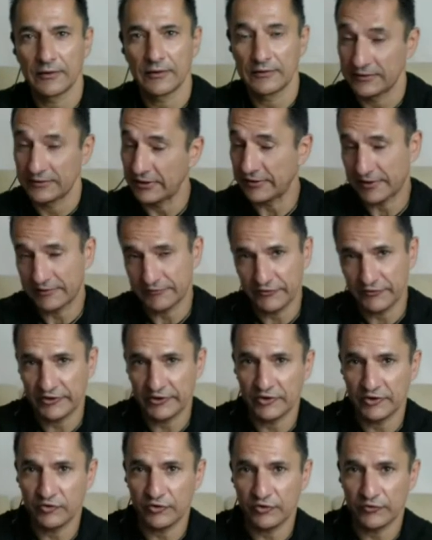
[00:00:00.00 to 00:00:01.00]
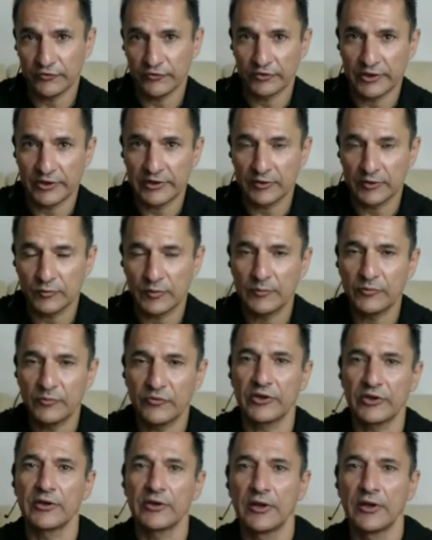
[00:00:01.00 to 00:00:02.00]
like they have a signature of an organic
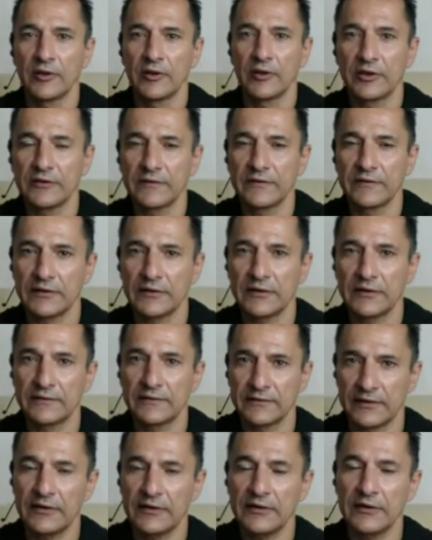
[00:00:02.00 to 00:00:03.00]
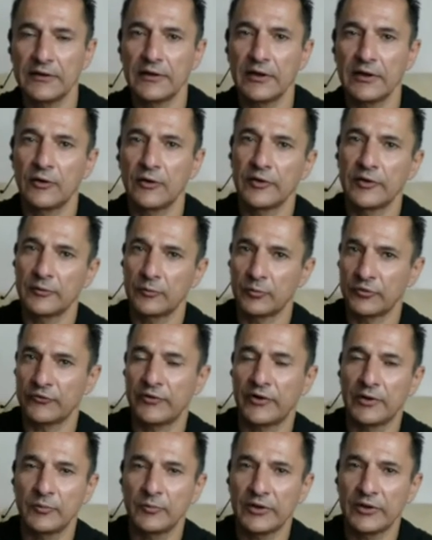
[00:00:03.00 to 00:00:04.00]
website. They understand exactly how that
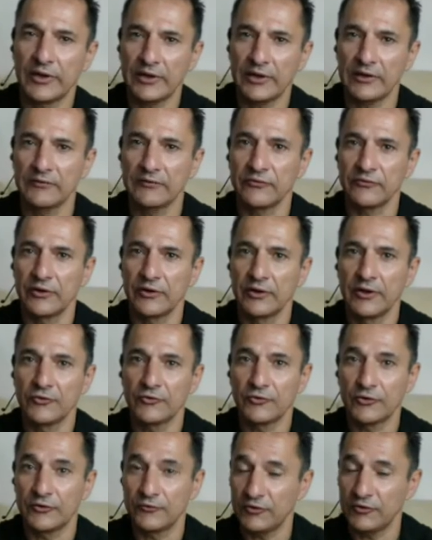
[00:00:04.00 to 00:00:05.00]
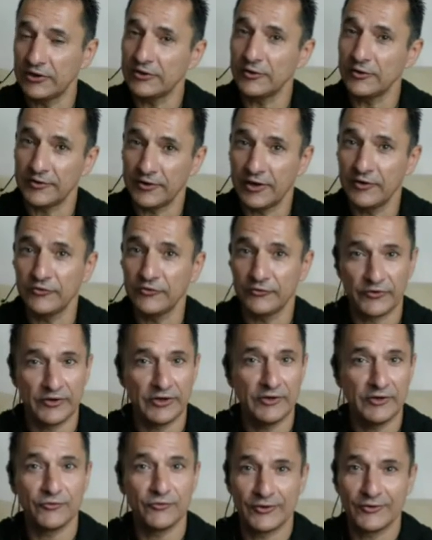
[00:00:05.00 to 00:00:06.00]
profile behaves. So if you get your 1,000
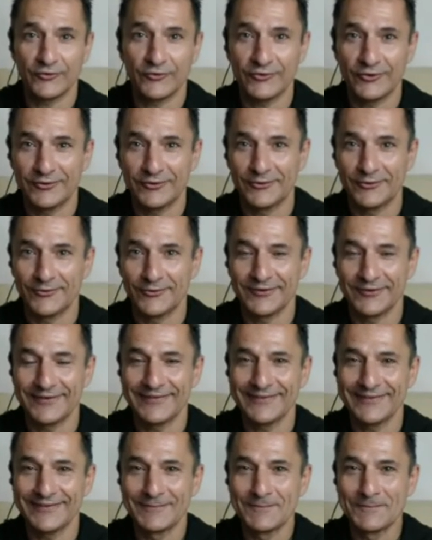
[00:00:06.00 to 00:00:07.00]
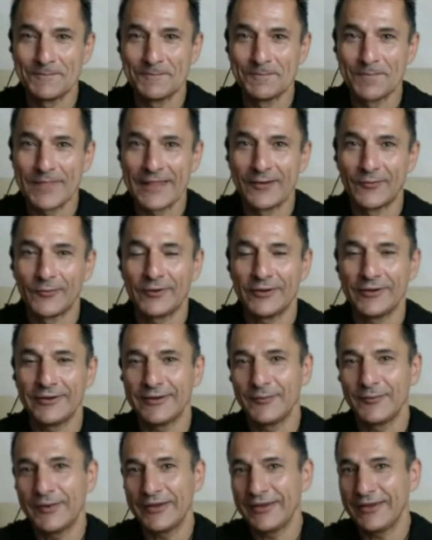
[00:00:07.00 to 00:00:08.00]
friends to actually do this, well, you
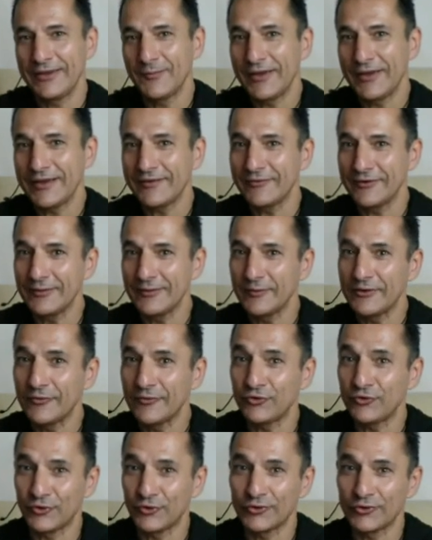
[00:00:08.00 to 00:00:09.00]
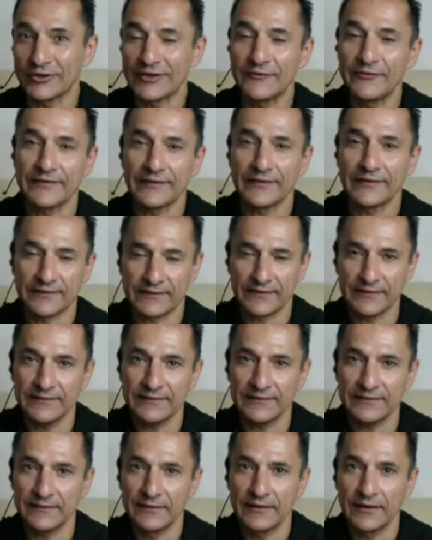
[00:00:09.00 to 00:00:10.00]
may have a little bit of short-lived
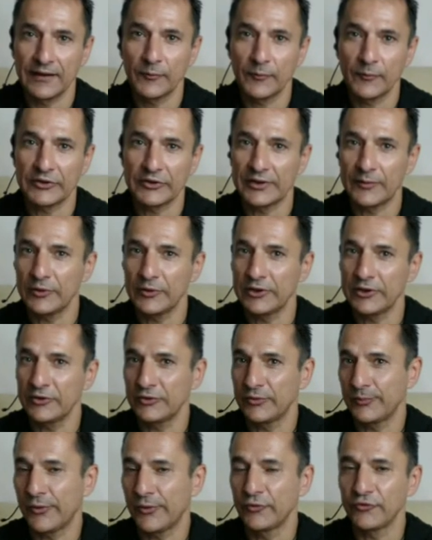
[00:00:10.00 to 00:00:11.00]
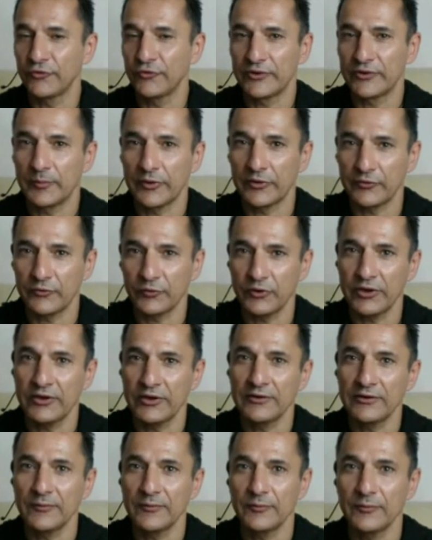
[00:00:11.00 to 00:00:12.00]
success. By the time you get to post number
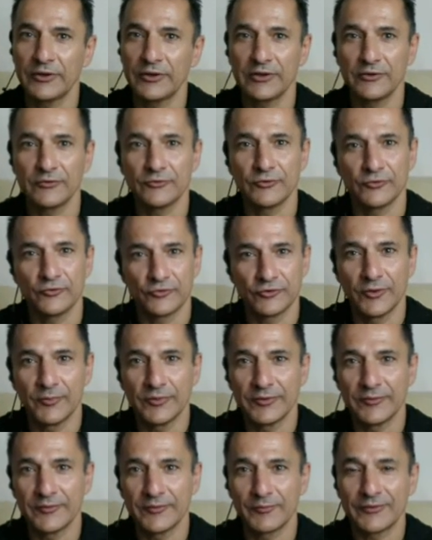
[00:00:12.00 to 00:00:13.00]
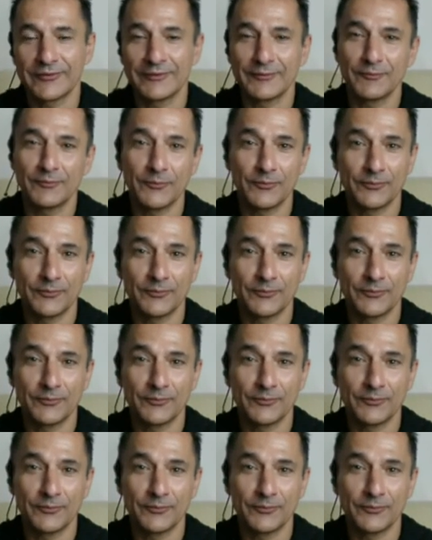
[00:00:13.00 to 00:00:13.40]
3, you begin to drop, and by